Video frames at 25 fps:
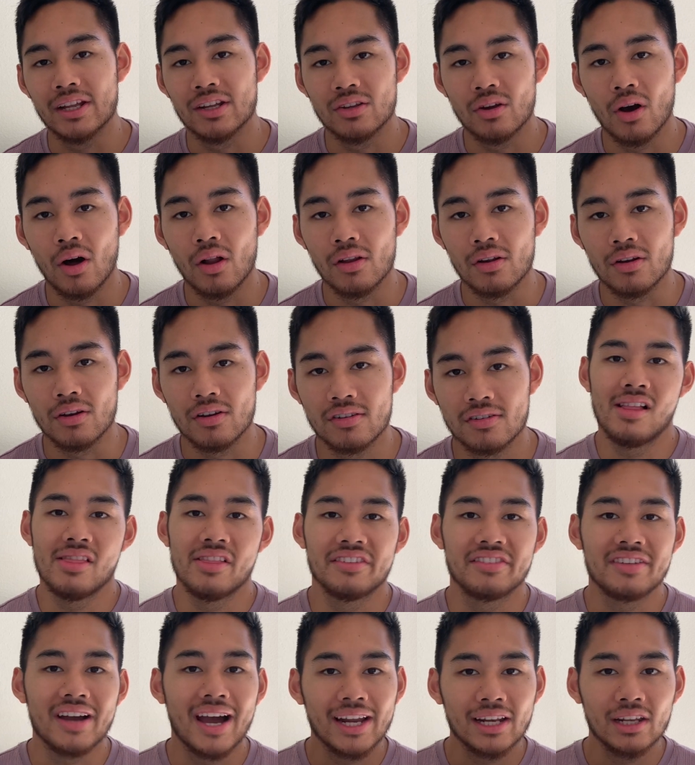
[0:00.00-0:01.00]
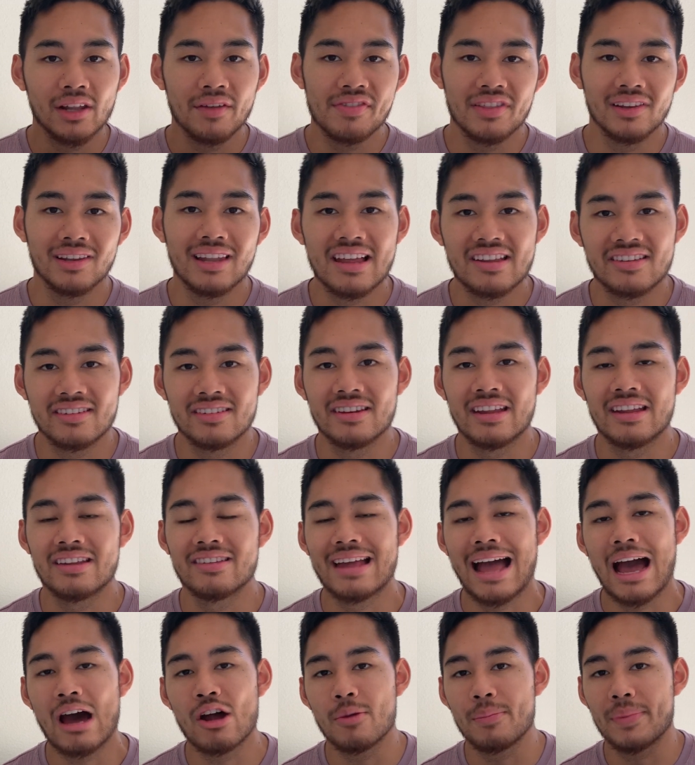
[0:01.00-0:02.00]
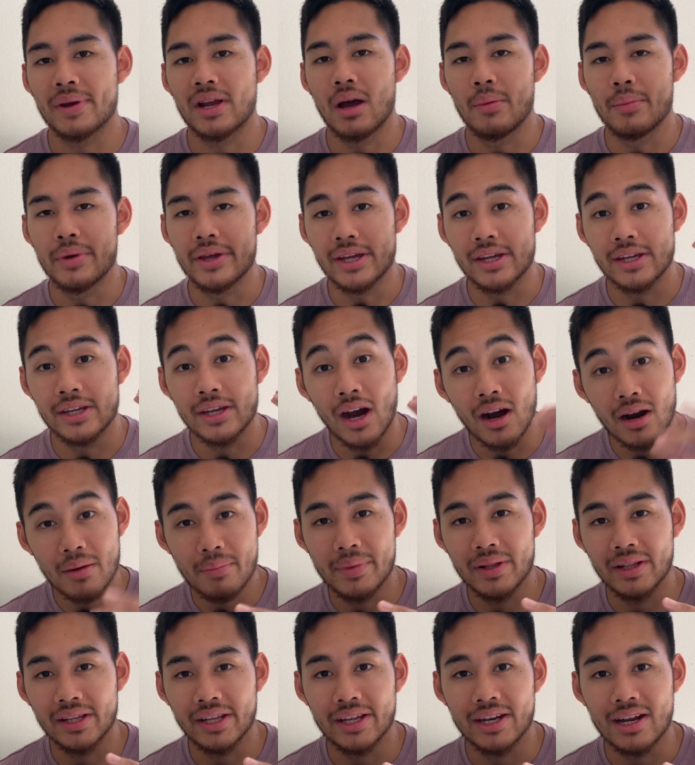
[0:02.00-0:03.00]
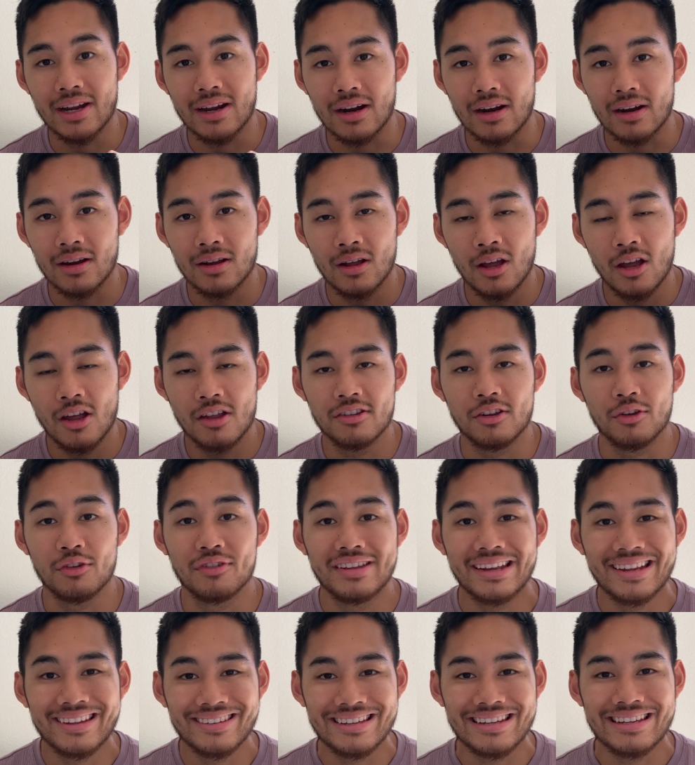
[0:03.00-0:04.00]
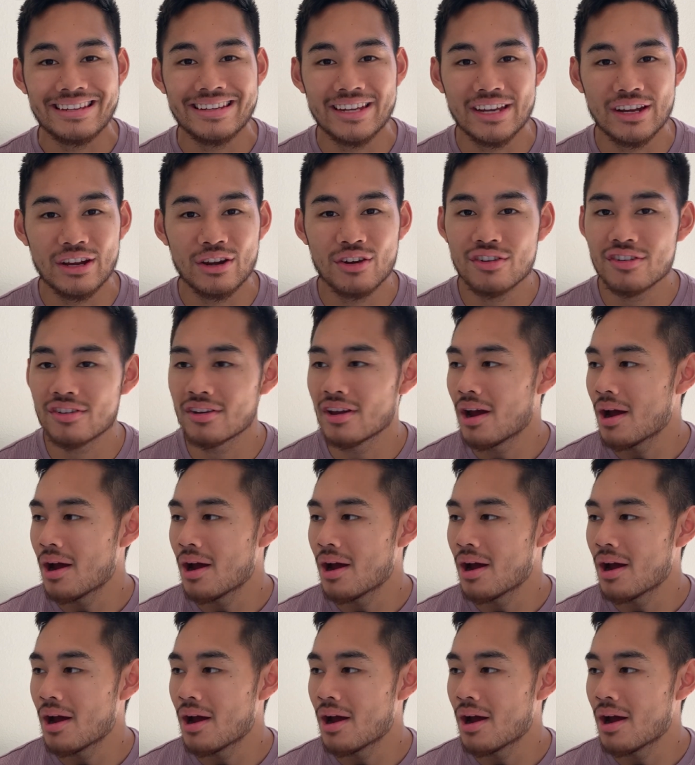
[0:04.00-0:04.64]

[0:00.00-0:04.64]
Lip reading: The title of the lesson is How to Become a Young Millionaire. So 16 years